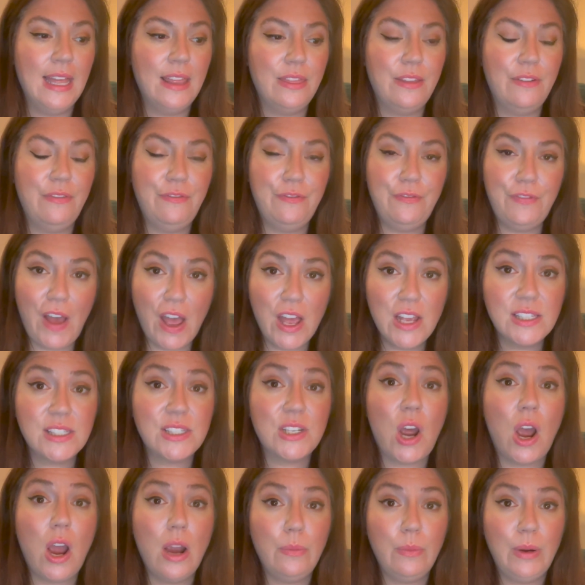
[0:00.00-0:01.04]
The first
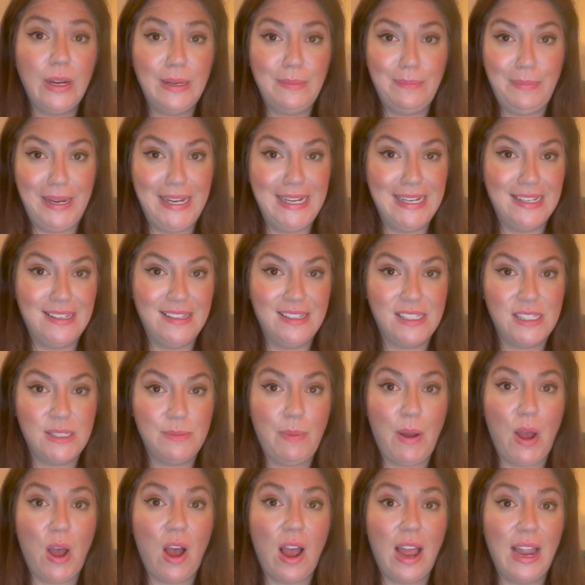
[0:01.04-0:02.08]
time we'd been in the
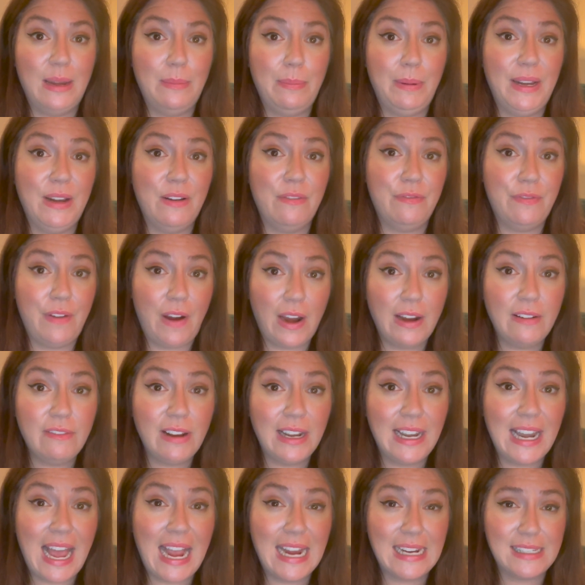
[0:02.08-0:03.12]
spa had been a very
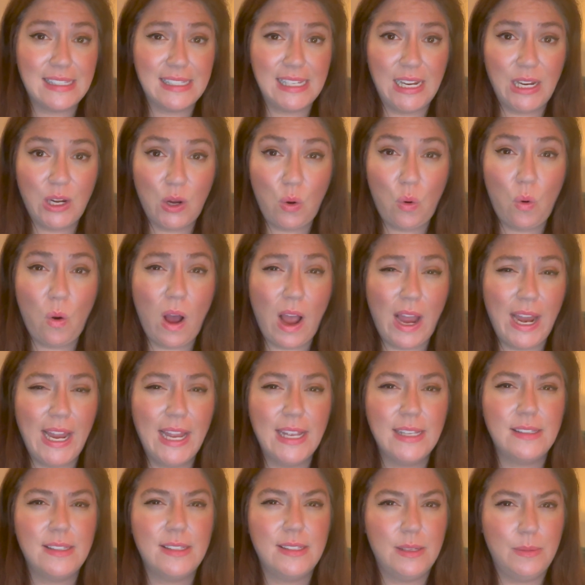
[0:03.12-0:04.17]
relaxing,
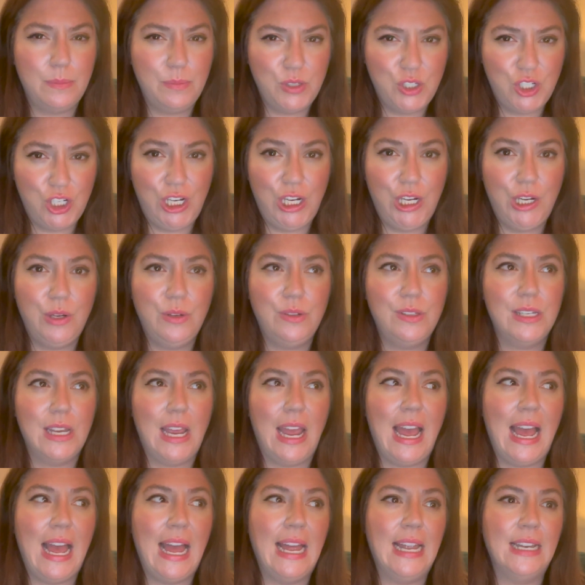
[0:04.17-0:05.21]
quiet, subdued,
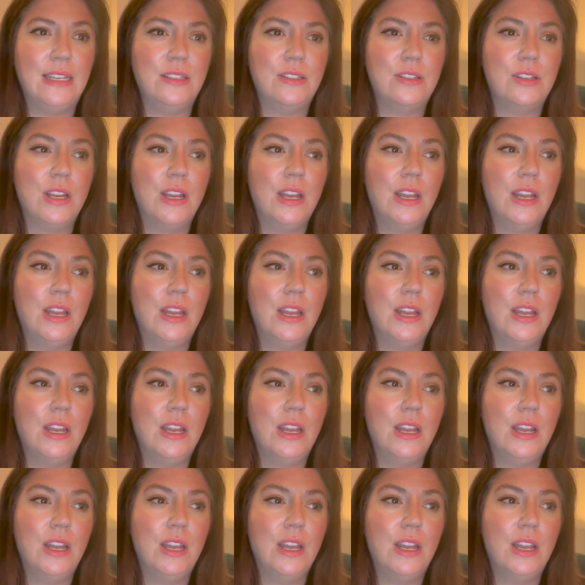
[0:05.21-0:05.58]
and